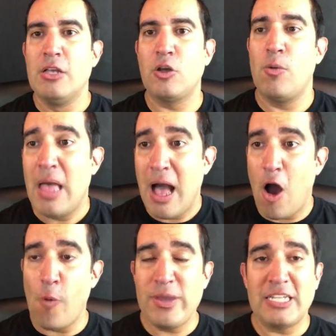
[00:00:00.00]
So
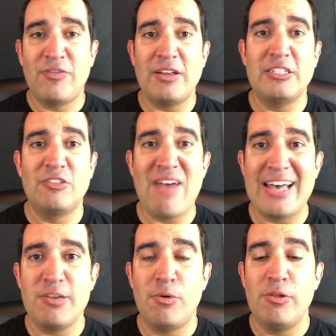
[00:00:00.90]
I hope you guys found this
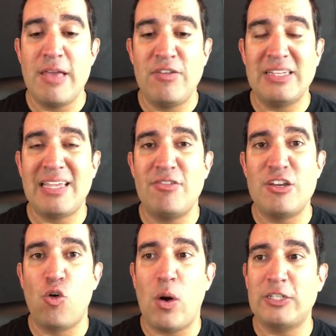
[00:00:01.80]
valuable. If you guys have
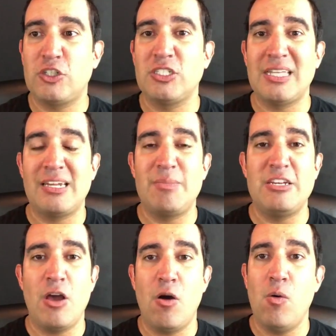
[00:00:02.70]
any questions, let
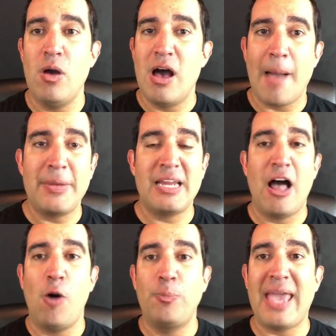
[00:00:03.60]
me know. I'm here
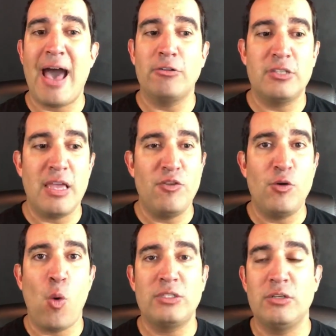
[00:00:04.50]
to help you out. If
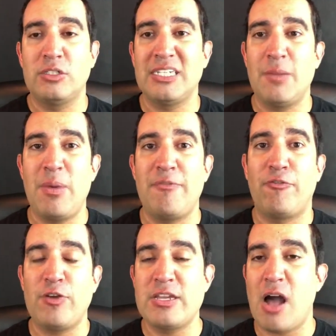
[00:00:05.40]
you want to set up a
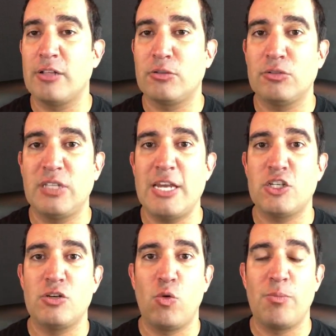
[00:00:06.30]
free
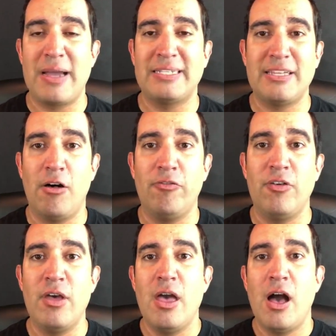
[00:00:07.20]
consultation with
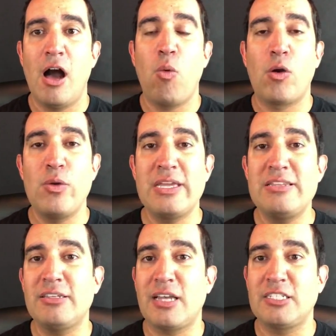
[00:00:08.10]
myself, where we
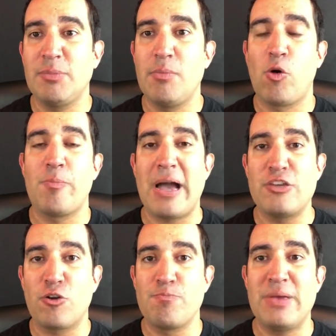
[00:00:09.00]
can discuss a little bit more
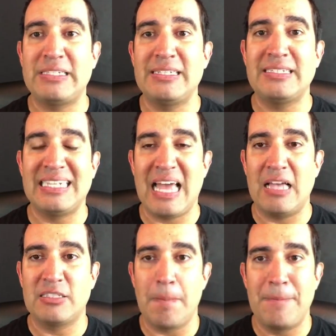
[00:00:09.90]
about your business and
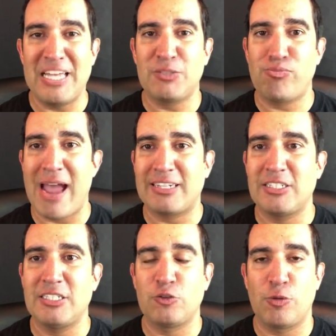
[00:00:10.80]
some best
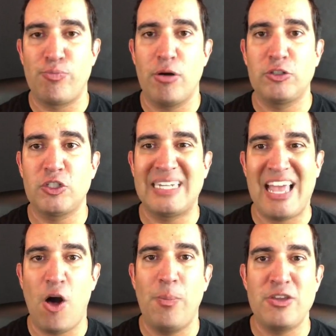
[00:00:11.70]
practices or approaches
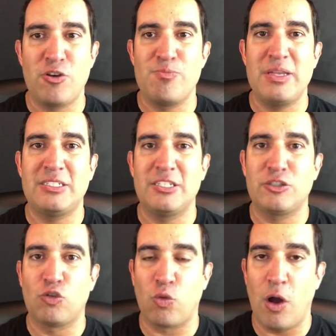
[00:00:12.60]
on helping your
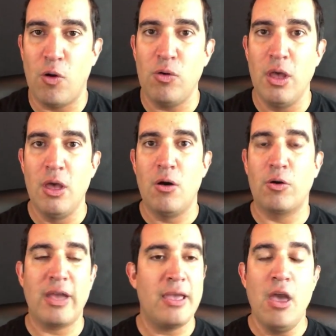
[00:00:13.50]
business grow,
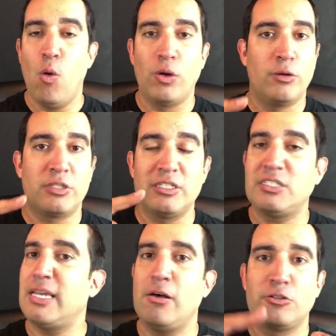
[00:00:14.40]
okay, whether it's
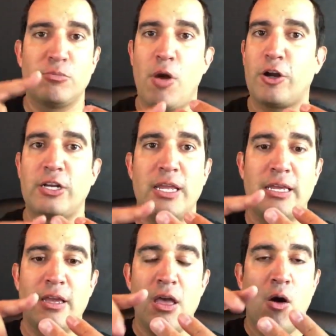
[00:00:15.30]
in sales or
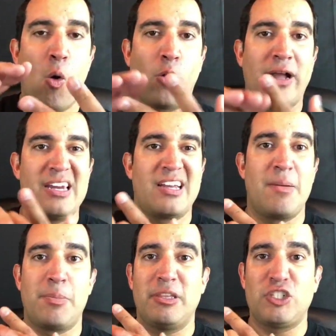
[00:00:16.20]
marketing, or kind
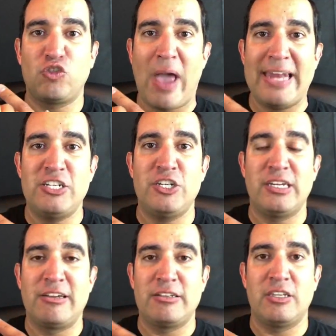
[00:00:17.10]
of come up with a
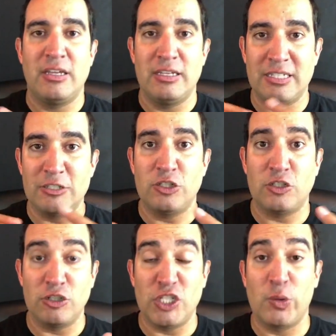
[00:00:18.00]
strategy to
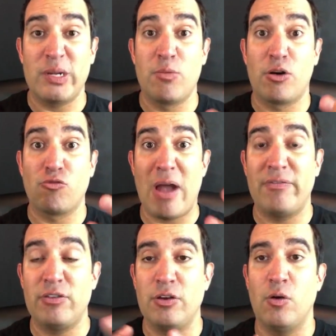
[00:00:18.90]
essentially start generating more
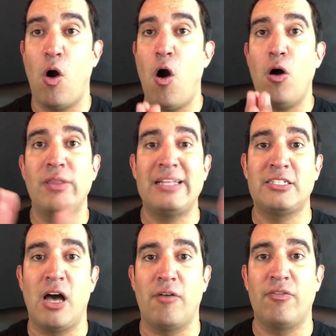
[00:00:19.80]
revenue, all
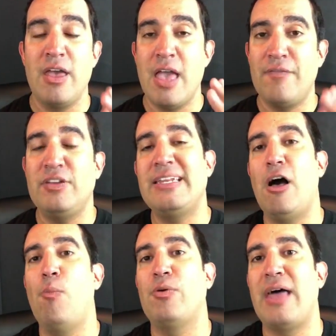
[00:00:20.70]
that stuff. If you
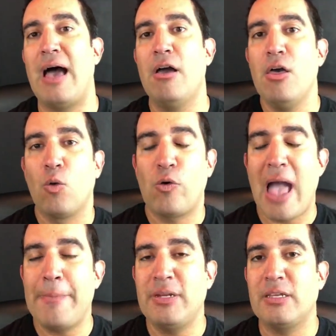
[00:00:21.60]
need help with that,
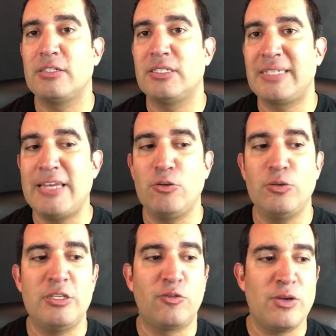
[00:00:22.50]
we're happy to
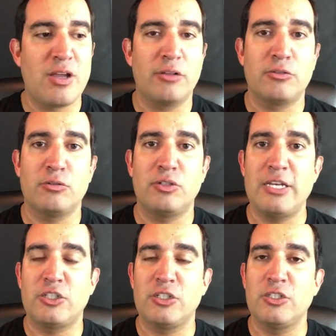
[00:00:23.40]
schedule these free
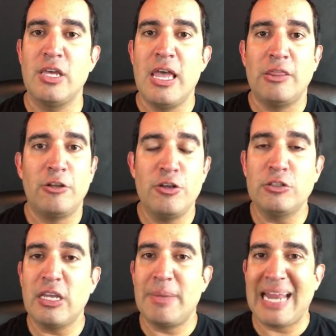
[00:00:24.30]
consultations. They're
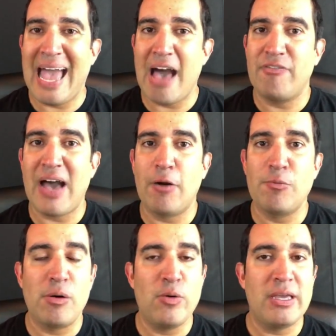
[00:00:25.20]
usually about a half
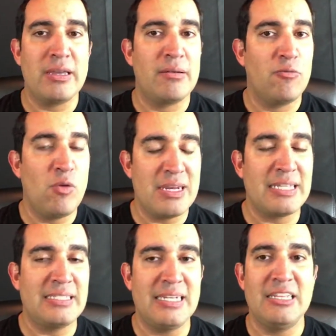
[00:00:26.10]
hour, but we can
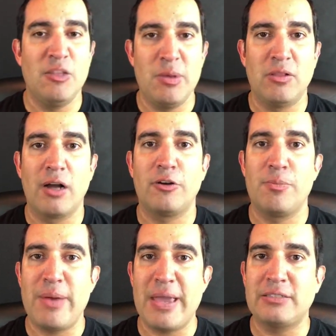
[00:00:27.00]
extend it a little bit
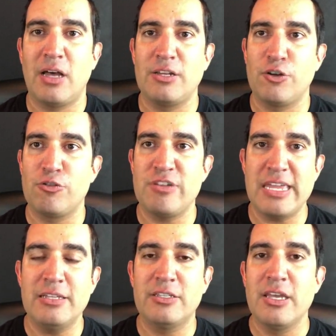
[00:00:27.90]
longer based on your
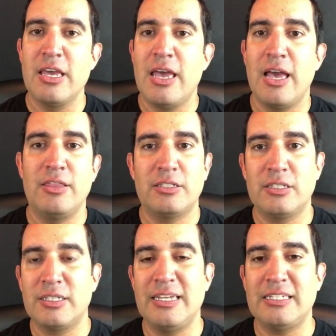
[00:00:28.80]
needs. And
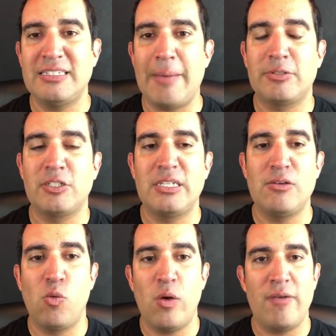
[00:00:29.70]
this is going to establish to
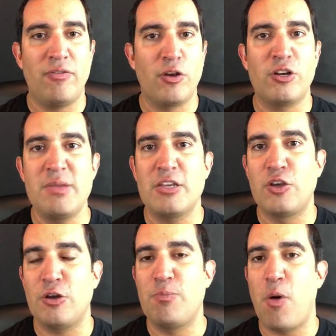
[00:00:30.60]
see if you're going to be a
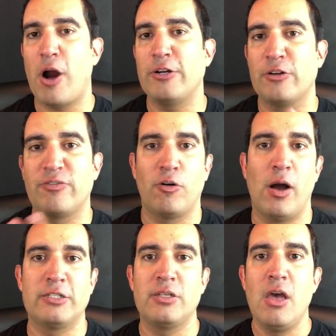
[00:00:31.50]
good partner
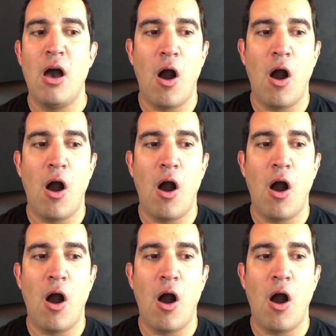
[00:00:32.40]
for us.